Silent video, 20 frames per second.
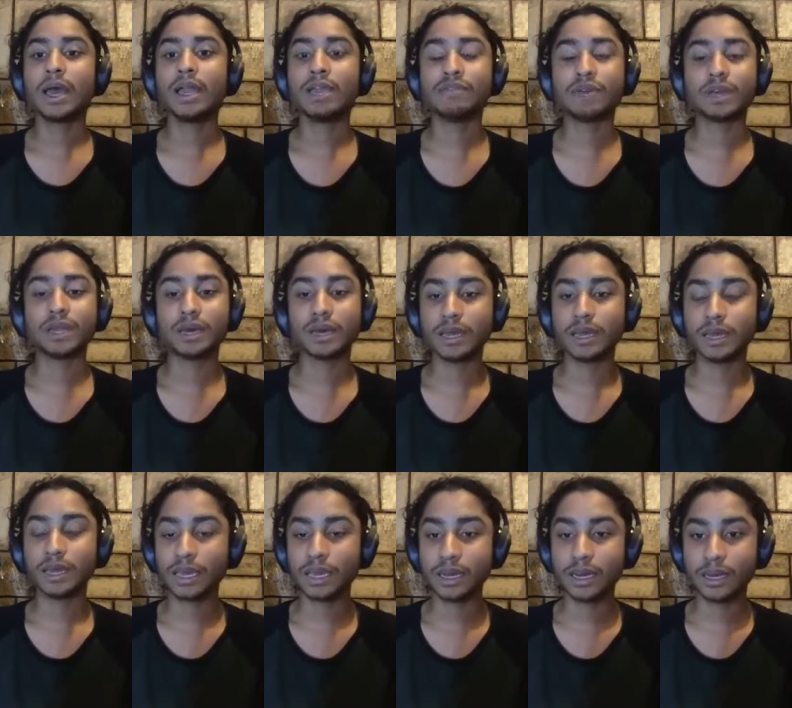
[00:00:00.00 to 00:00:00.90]
Even
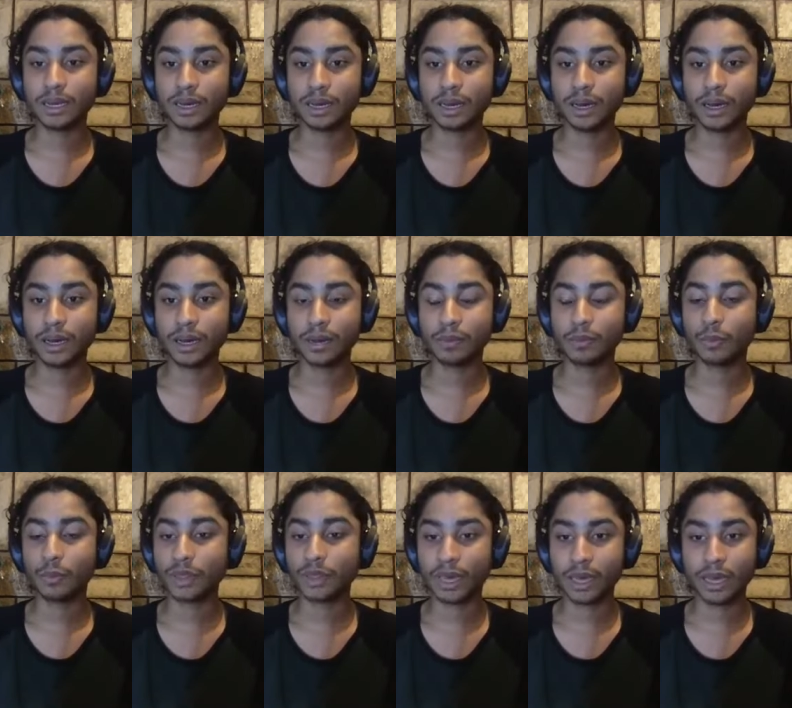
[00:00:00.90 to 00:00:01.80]
in um,
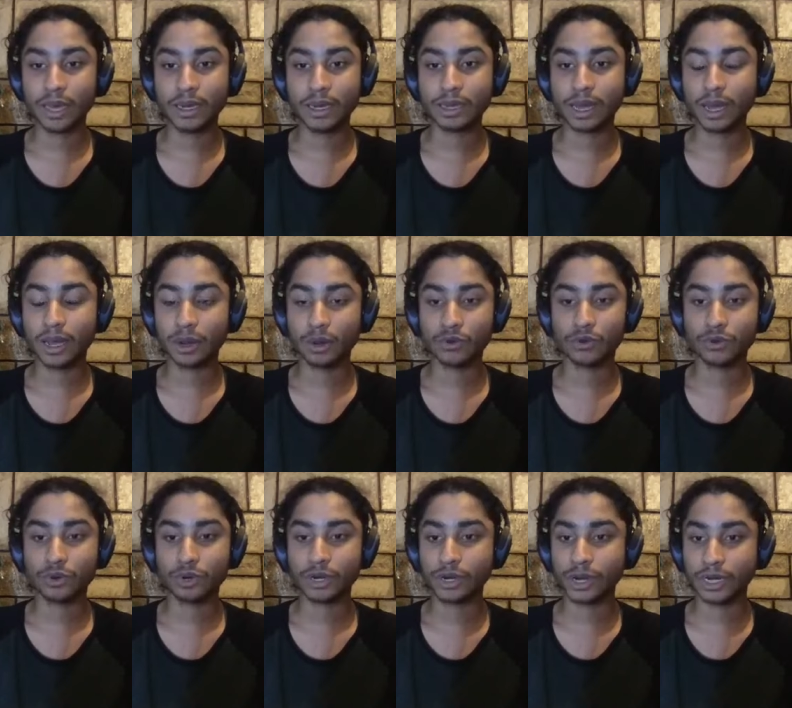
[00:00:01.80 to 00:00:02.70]
with the End
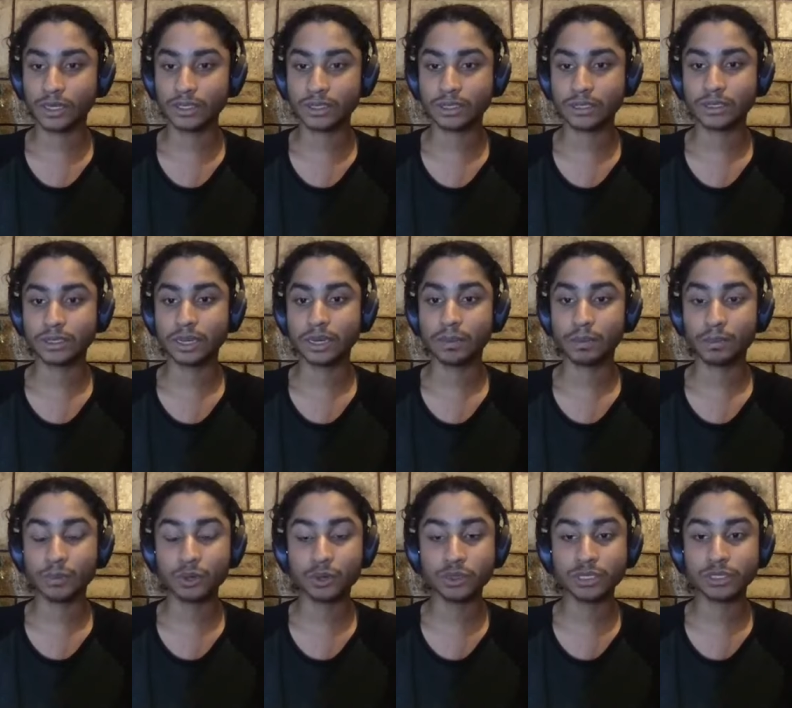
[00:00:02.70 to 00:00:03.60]
Anglophone Crisis um,
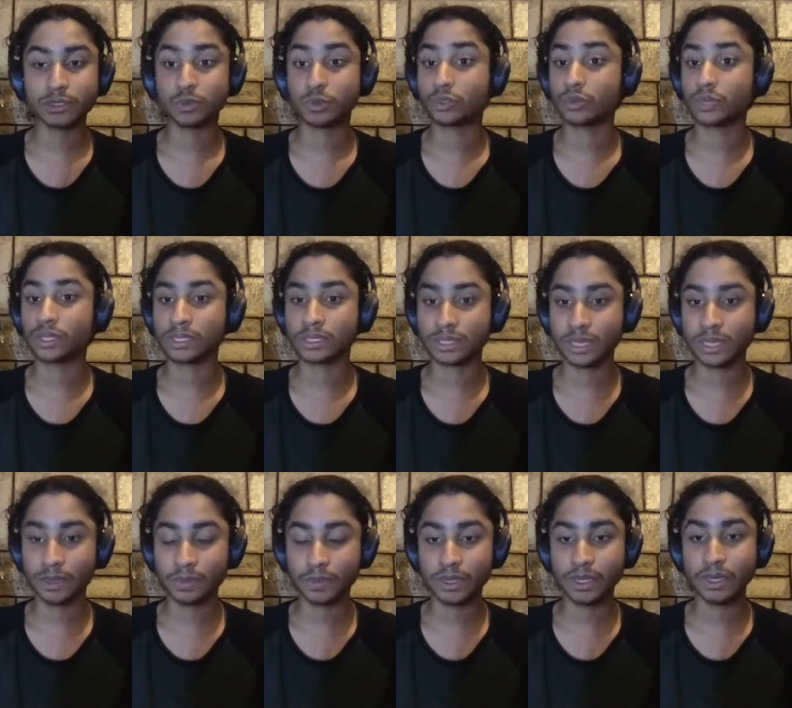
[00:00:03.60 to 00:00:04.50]
protest, we saw the
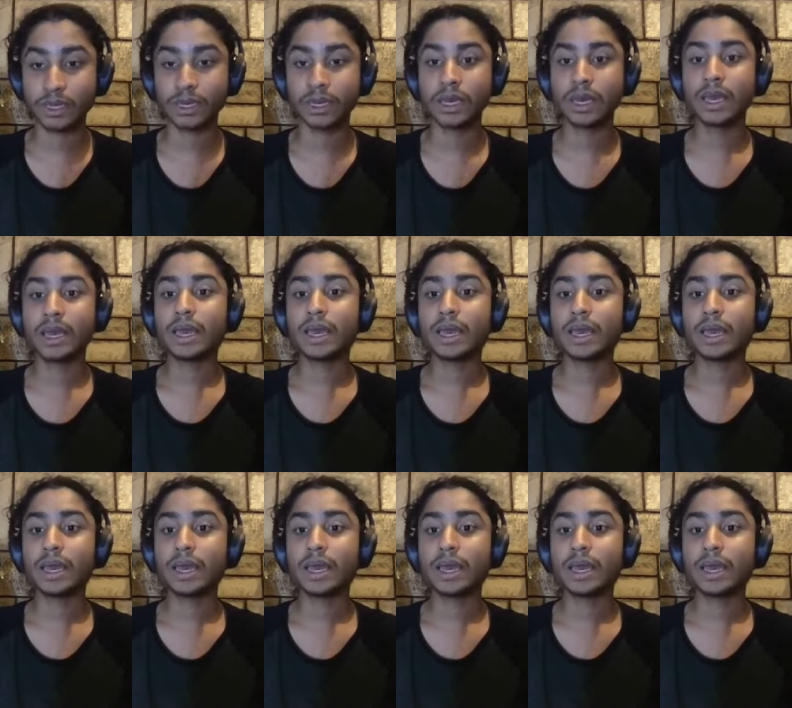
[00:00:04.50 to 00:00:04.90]
same thing.